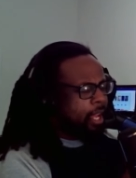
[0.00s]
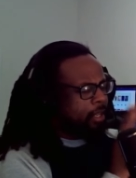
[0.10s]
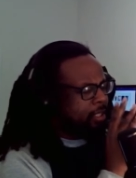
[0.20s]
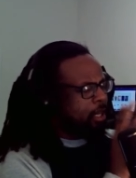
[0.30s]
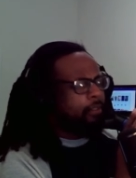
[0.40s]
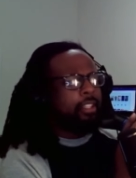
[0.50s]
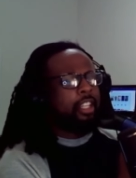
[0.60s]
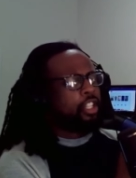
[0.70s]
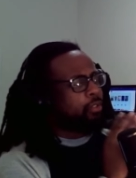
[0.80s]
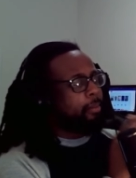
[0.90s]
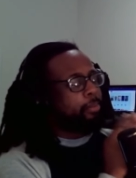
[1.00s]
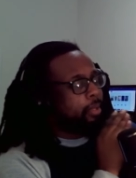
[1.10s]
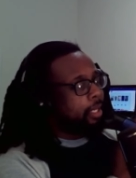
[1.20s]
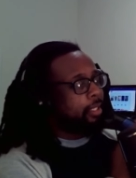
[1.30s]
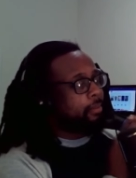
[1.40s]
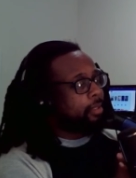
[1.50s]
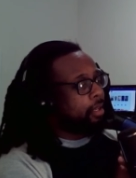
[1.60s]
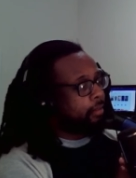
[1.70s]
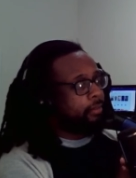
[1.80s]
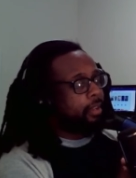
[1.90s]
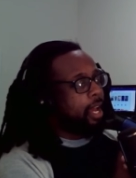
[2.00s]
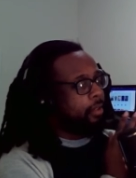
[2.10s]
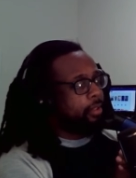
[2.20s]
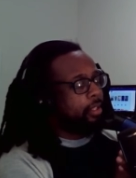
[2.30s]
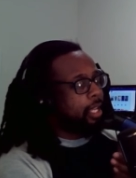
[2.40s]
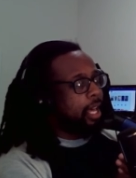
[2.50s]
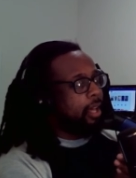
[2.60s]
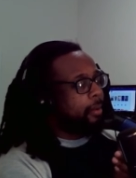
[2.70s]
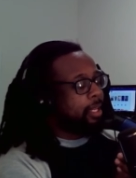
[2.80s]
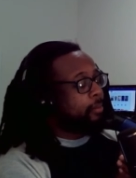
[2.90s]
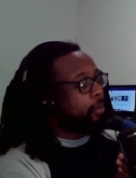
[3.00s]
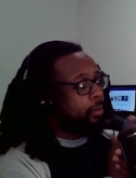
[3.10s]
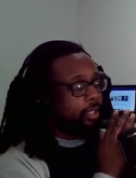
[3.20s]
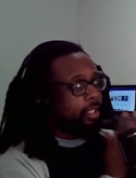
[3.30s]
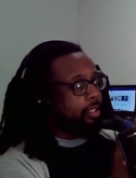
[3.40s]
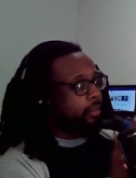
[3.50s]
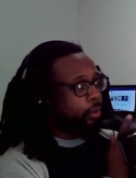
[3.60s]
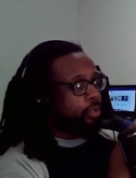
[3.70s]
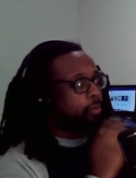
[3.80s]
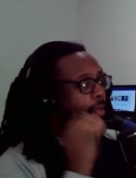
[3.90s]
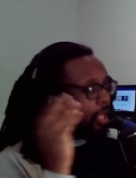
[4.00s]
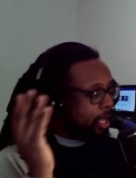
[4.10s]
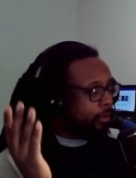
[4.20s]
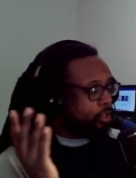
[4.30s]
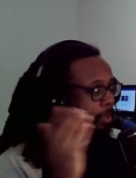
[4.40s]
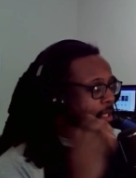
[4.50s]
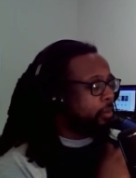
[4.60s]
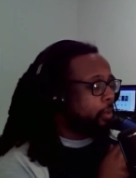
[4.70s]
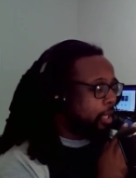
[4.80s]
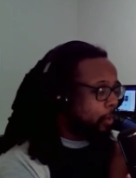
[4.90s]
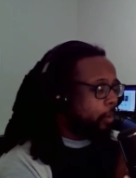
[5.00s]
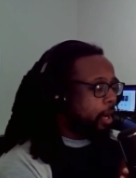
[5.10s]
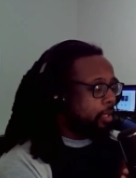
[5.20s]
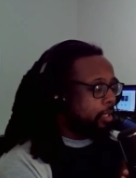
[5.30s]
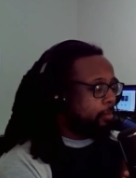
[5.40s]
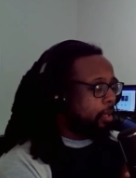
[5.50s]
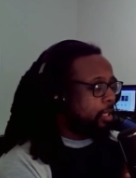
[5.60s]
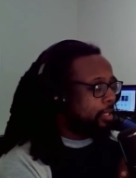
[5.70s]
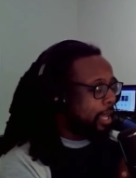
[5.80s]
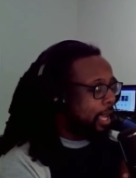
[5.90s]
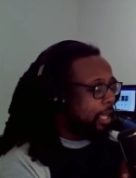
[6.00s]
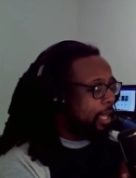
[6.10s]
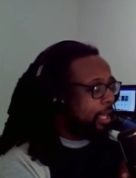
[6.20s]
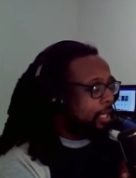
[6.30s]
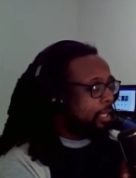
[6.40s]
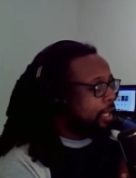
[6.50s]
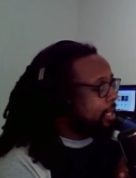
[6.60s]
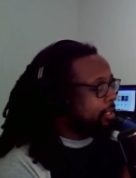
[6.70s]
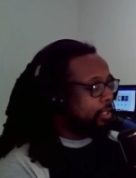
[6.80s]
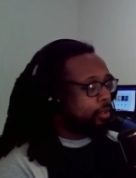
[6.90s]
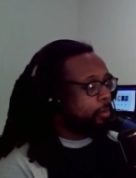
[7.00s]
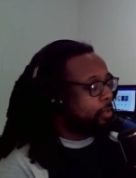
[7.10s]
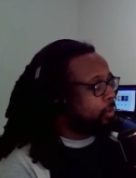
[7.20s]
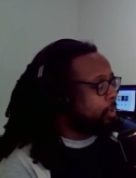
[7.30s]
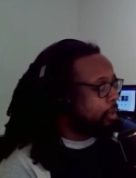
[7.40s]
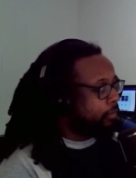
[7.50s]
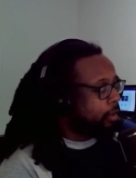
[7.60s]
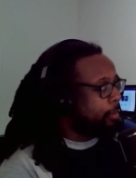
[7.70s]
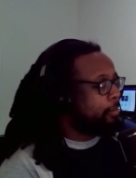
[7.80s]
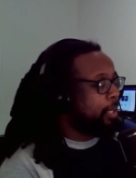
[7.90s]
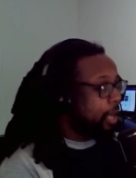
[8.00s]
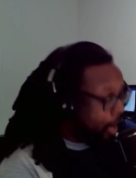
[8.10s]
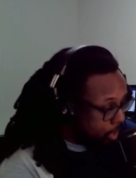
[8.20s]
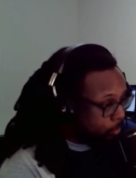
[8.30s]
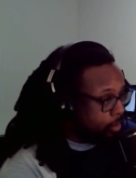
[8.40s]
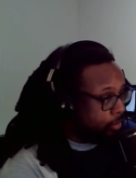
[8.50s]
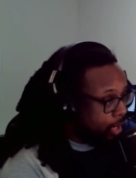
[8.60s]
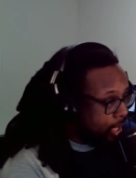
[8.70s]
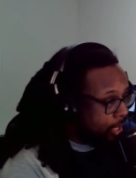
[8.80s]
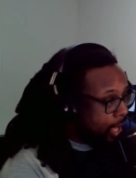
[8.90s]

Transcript: WWE straight played themselves out this. I mean, we gonna keep the folks mess up. Gonna keep watching, but it's like the energy is gonna be totally different. I'm gonna be honest with you, right?